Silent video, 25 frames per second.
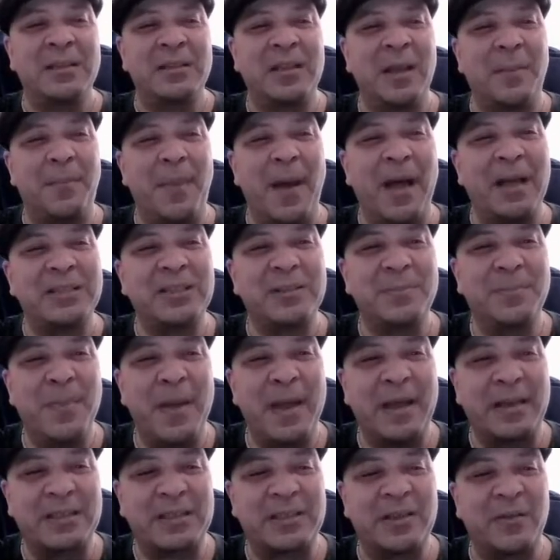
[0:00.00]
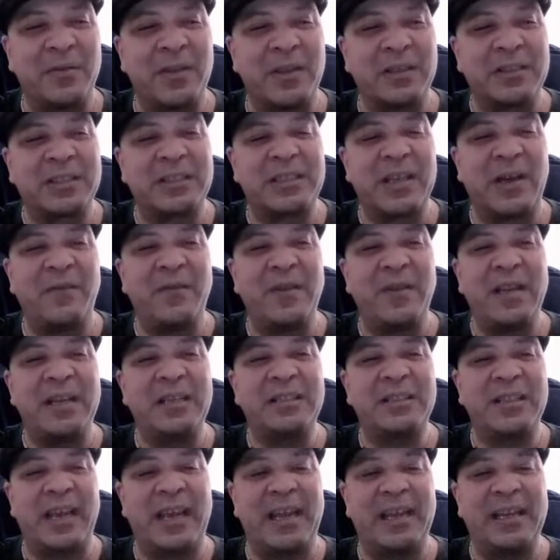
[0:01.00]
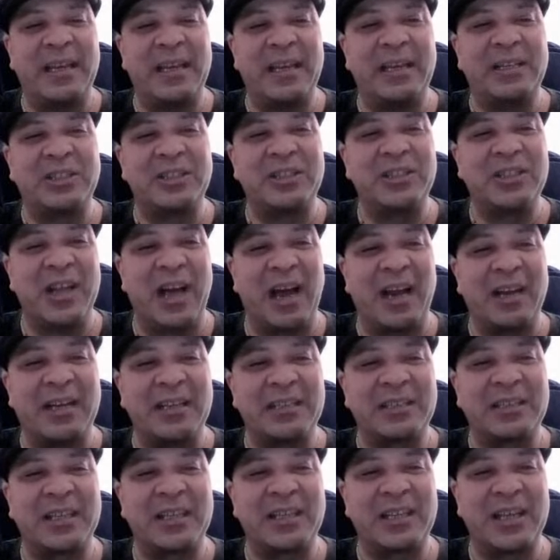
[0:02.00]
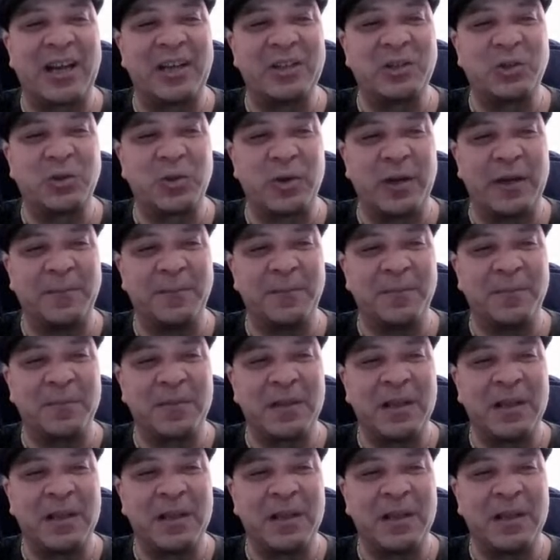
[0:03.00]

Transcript: the best mix of the 70s, 80s, 90s, and country.